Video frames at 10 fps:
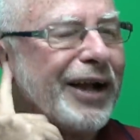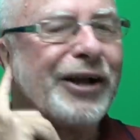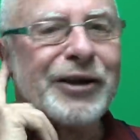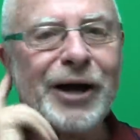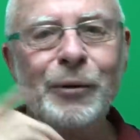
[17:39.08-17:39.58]

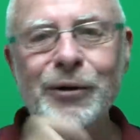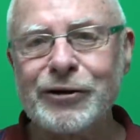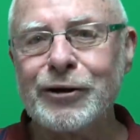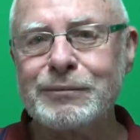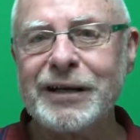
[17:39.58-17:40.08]
You know
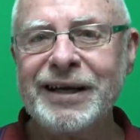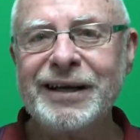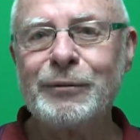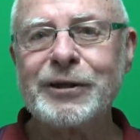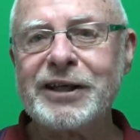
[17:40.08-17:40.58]
what
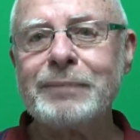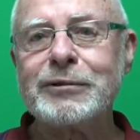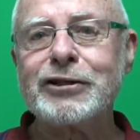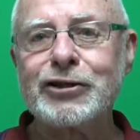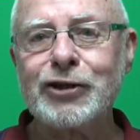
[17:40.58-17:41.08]

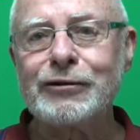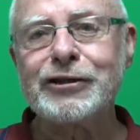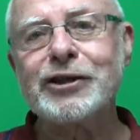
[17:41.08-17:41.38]
rubbed salt